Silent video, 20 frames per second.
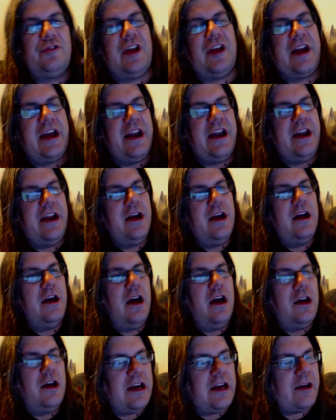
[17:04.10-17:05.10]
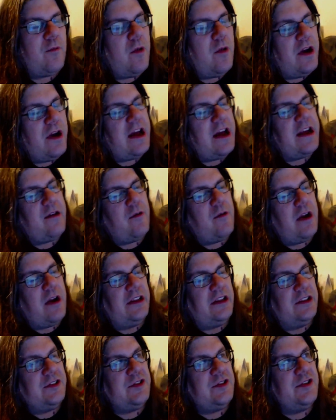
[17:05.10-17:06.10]
and like when I
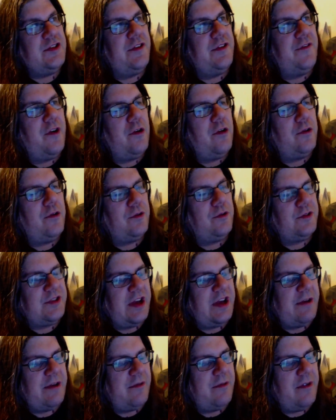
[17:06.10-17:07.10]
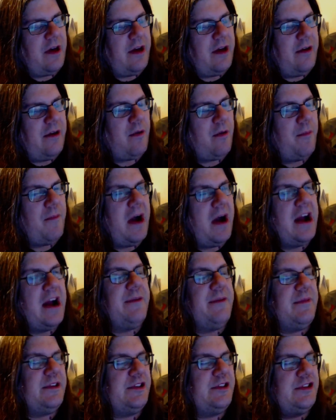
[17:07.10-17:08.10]
listened to the vocals, it reminded me
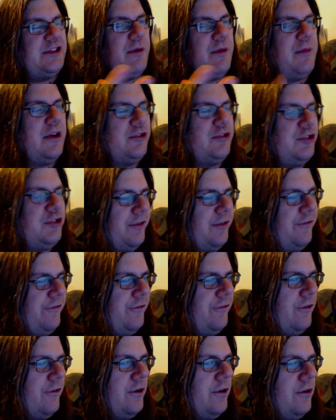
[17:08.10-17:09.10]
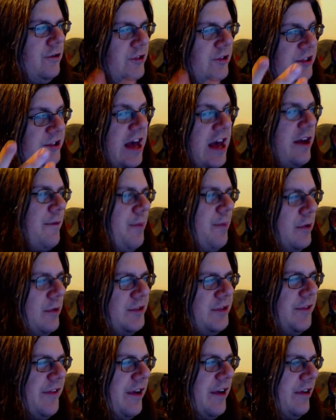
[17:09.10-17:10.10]
so much of Sound of
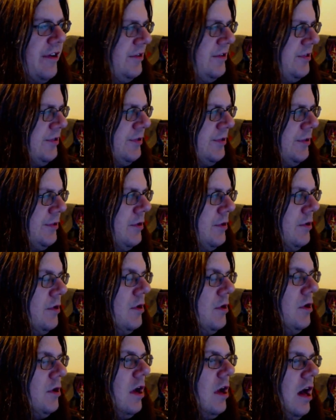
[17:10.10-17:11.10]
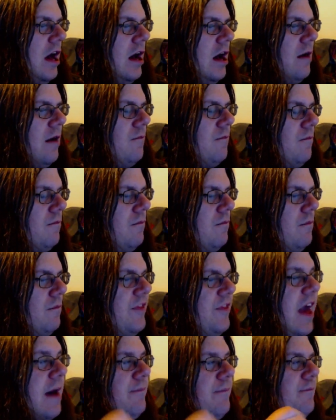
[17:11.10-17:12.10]
Perseverance,
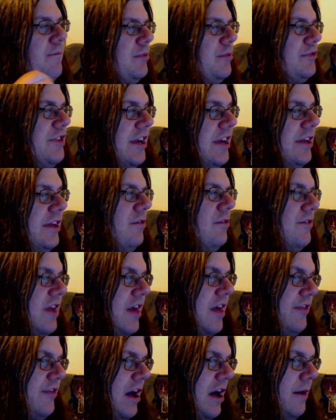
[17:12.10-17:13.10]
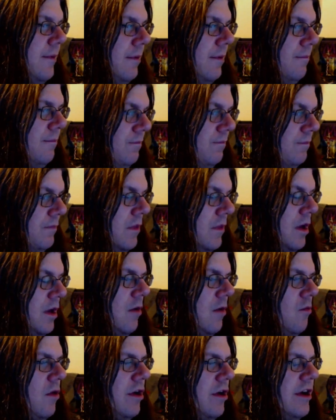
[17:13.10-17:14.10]
that particular Death album,
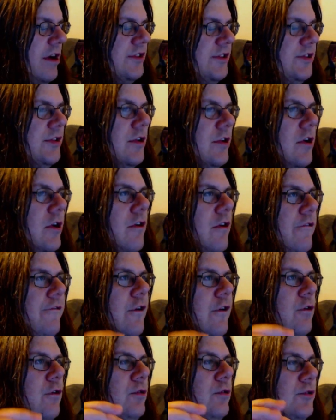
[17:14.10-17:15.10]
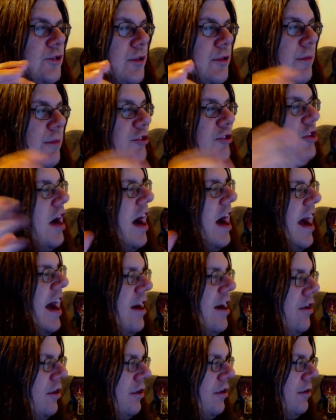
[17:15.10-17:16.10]
where his vocals are much
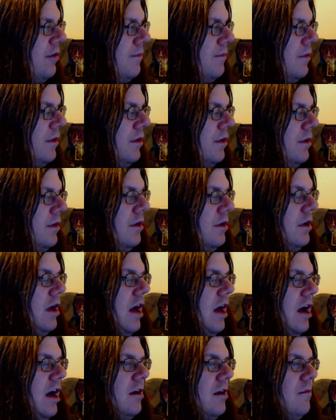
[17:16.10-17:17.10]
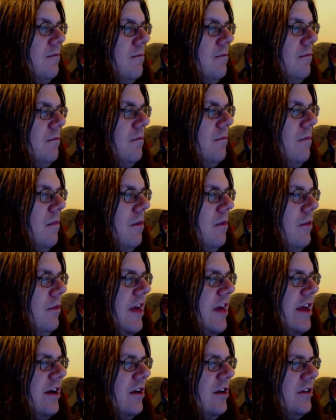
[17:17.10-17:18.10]
higher
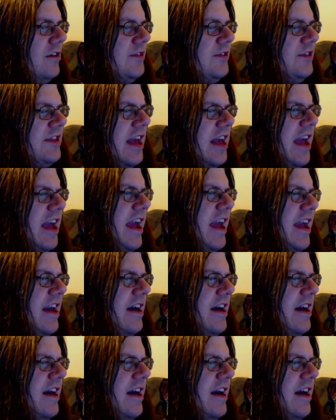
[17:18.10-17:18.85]
than on, say,